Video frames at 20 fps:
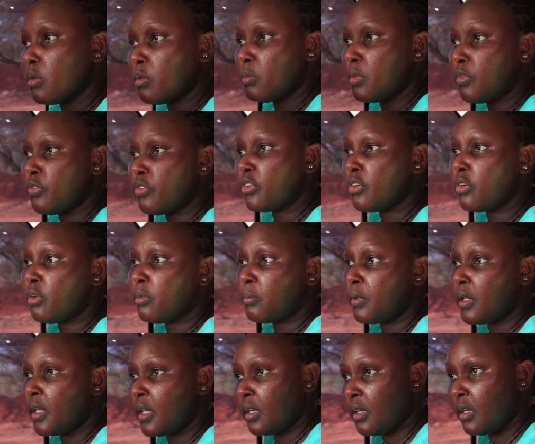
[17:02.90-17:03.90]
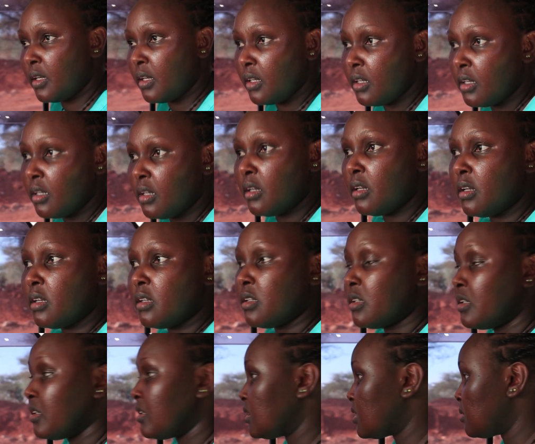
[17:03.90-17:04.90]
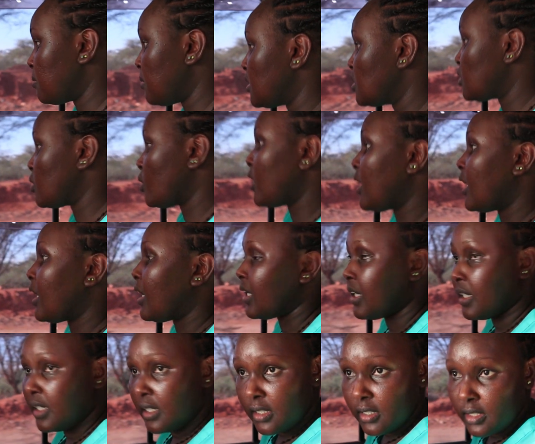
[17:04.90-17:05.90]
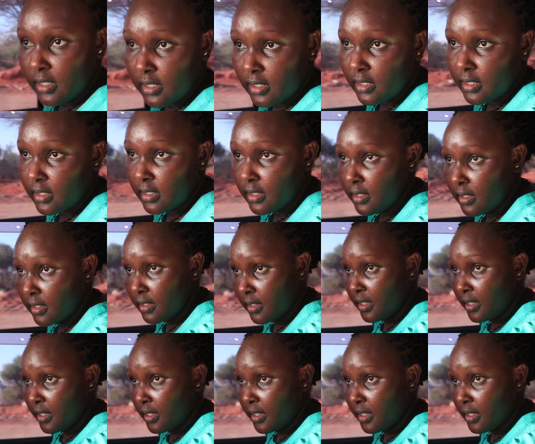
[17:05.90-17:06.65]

Lilian Naseku is a local here who explains it to us.